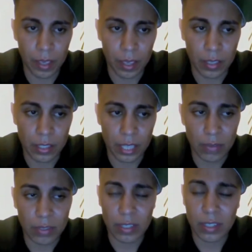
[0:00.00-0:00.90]
Shout
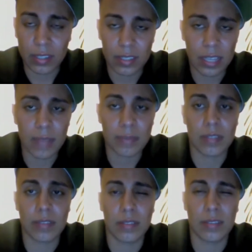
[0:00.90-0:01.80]
out to
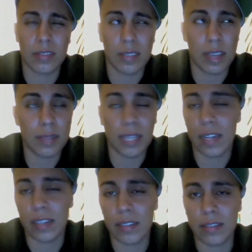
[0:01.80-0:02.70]
Tom
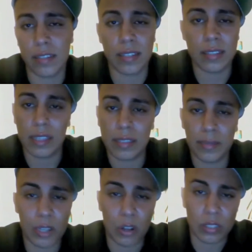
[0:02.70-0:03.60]
Toddy. He doesn't like to
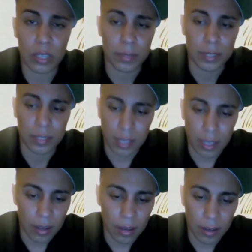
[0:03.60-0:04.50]
be called Thomas,
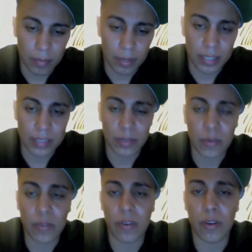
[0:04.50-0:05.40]
but he's a
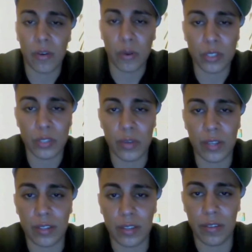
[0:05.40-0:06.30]
course
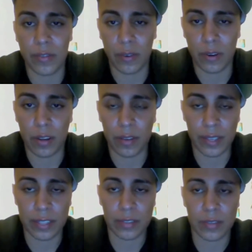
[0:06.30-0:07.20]
director for
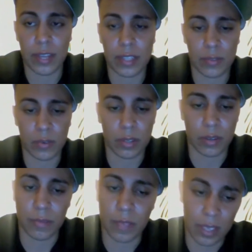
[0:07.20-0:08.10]
Advanced Interactive
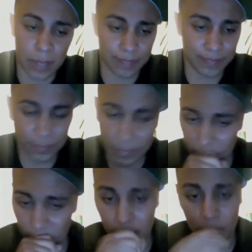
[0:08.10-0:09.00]
Audio.
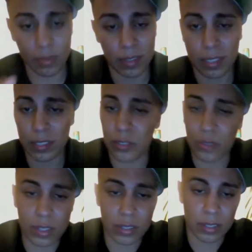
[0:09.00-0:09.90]
Now, these
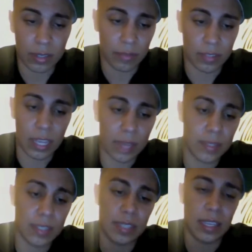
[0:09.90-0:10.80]
instructors,
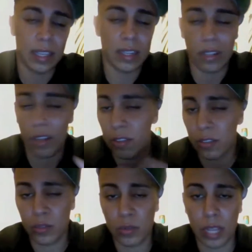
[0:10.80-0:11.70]
Thomas and the
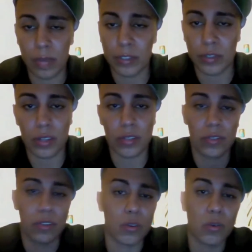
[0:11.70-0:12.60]
other 2 lab
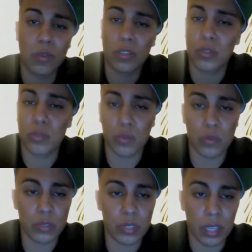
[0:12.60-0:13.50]
instructors, are the coolest dudes.